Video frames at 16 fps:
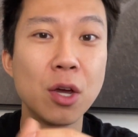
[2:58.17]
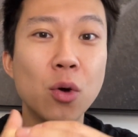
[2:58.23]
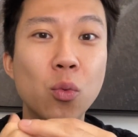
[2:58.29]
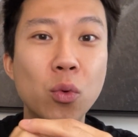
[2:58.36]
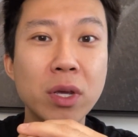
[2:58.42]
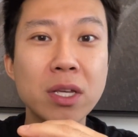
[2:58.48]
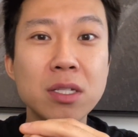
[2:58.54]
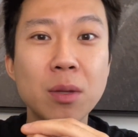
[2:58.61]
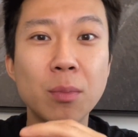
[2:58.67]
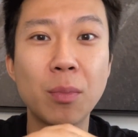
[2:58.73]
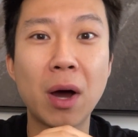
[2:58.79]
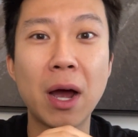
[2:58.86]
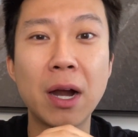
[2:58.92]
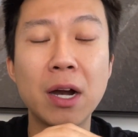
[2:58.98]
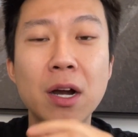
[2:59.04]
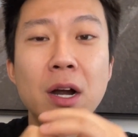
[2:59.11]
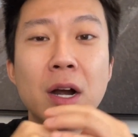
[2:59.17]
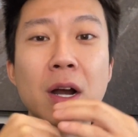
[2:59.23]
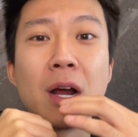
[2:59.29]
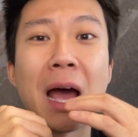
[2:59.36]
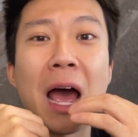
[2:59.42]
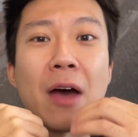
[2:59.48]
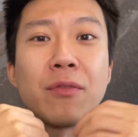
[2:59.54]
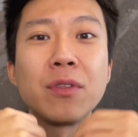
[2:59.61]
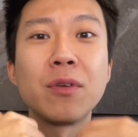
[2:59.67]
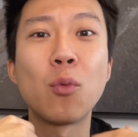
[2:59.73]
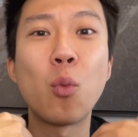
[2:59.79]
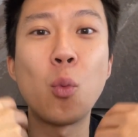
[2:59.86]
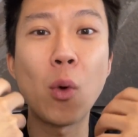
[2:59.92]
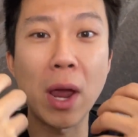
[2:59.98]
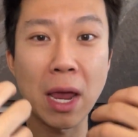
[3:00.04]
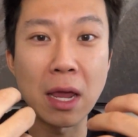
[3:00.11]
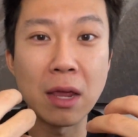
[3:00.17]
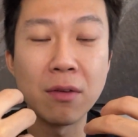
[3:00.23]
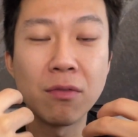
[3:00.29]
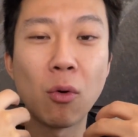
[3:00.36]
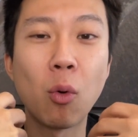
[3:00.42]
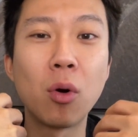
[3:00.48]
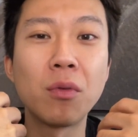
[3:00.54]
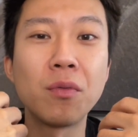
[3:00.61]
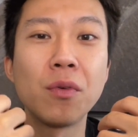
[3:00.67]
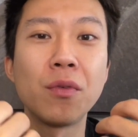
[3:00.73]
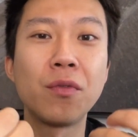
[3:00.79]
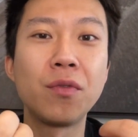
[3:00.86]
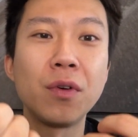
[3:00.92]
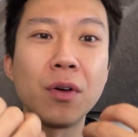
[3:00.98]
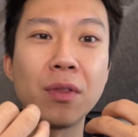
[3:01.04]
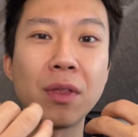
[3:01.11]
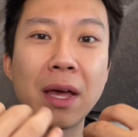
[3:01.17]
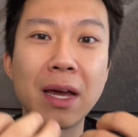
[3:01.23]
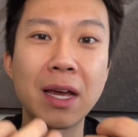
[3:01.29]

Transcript: we as the buyer have to waive or fulfill that